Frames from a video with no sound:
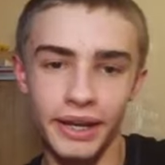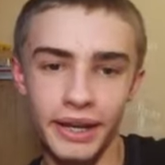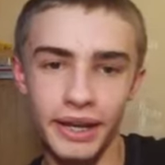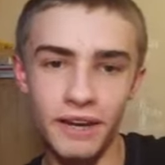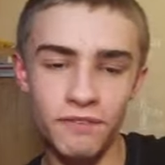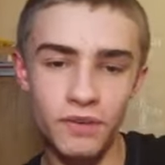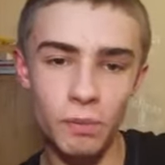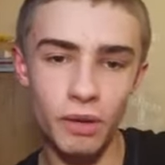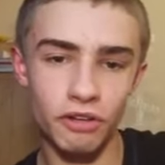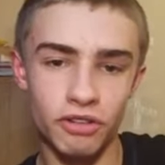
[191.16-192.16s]
If you
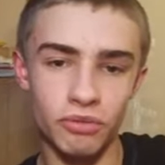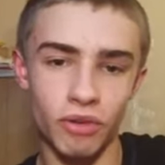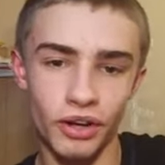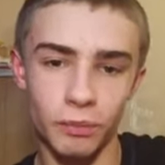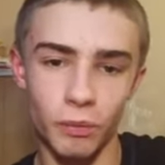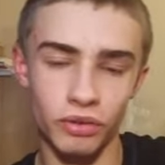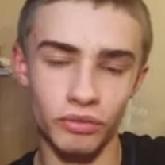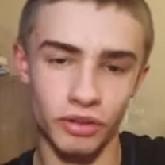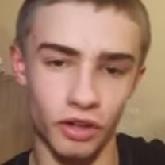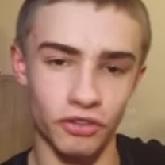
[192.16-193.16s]
were to ride one
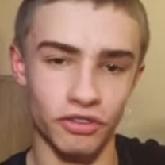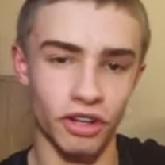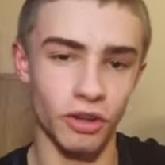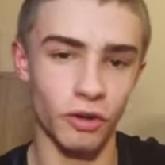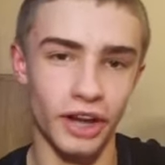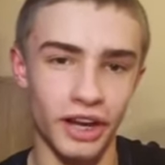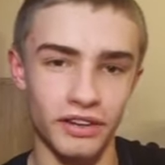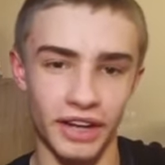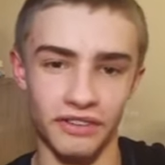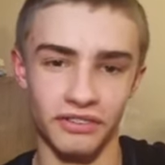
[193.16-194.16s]
coaster located in
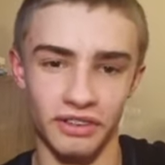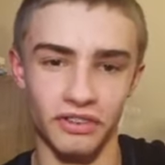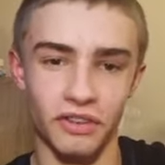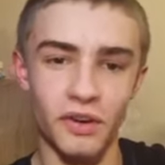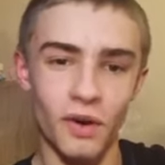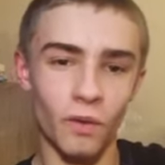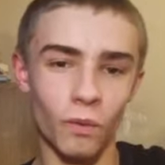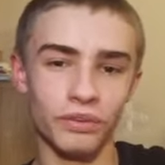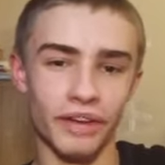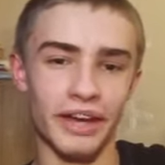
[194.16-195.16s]
X Sector all
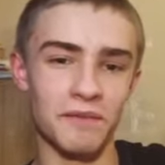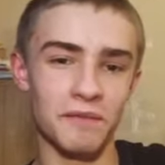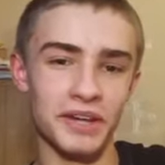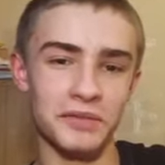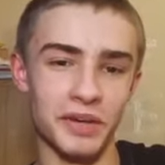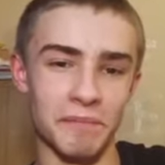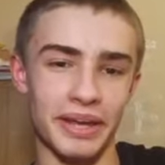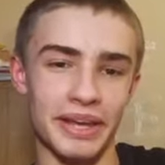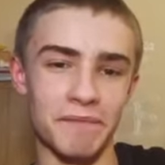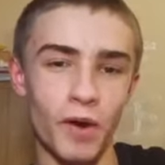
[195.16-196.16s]
day, which would it
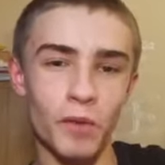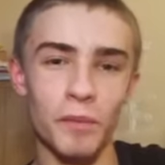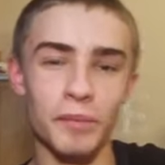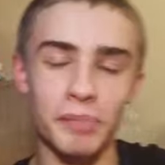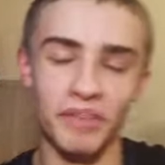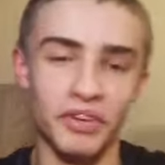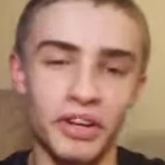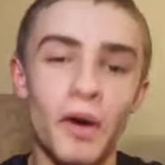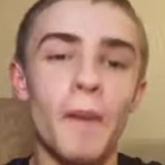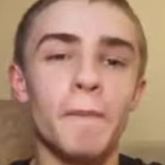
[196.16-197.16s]
be? Mine would be Oblivion.
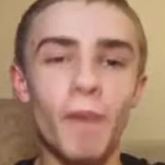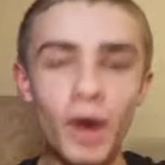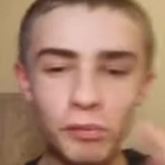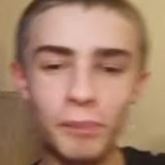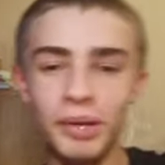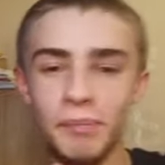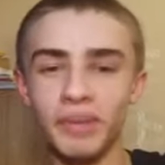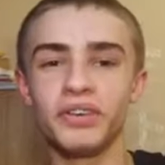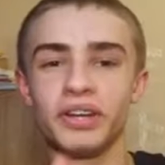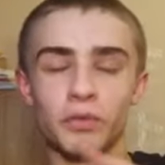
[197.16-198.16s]
Mine would be
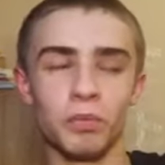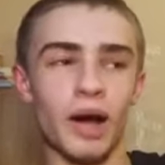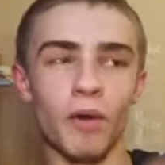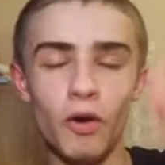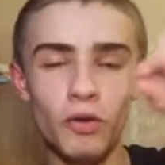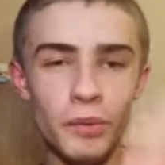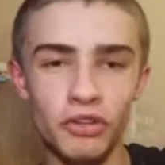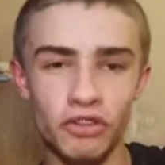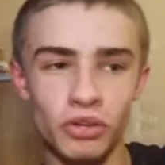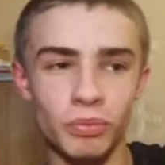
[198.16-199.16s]
Oblivion as well, only because
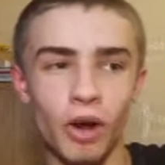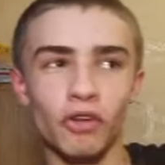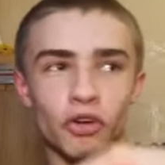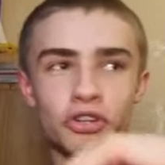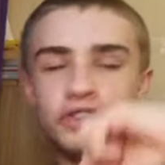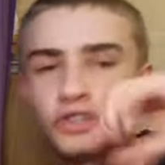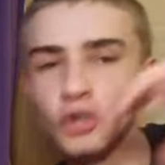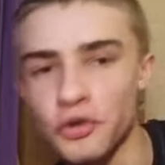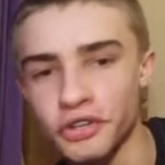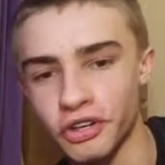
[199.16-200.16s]
the Smiler's got
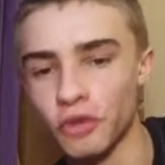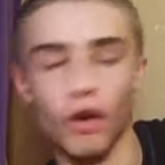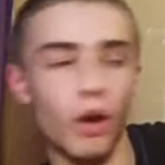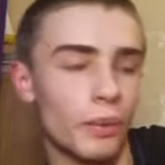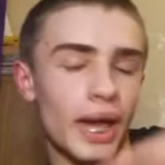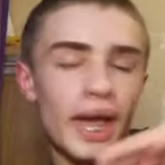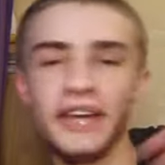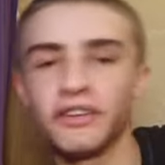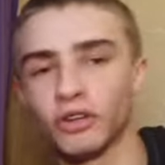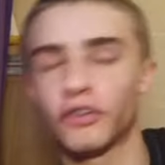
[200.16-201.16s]
huge queues. I would
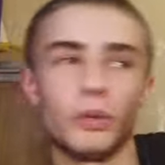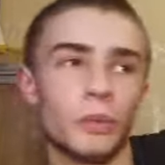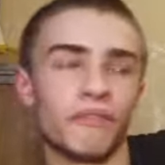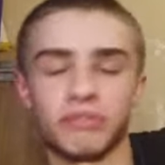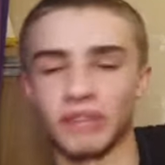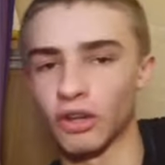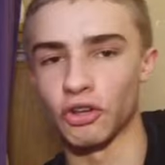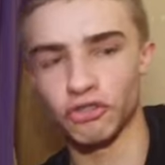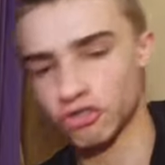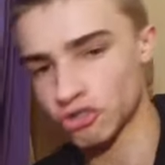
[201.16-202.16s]
hate to queue up for it like
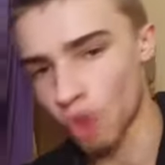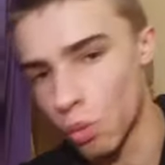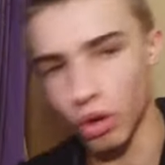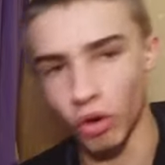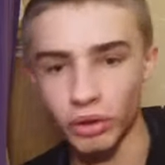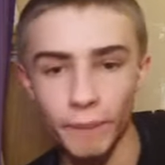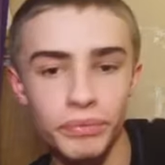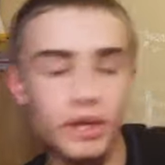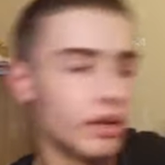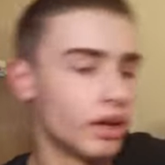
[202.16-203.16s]
so long.
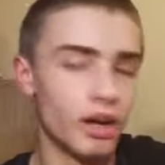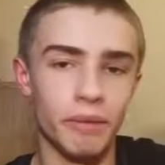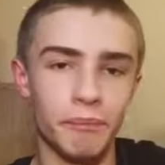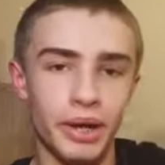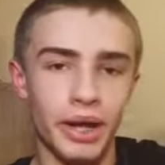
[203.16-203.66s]
And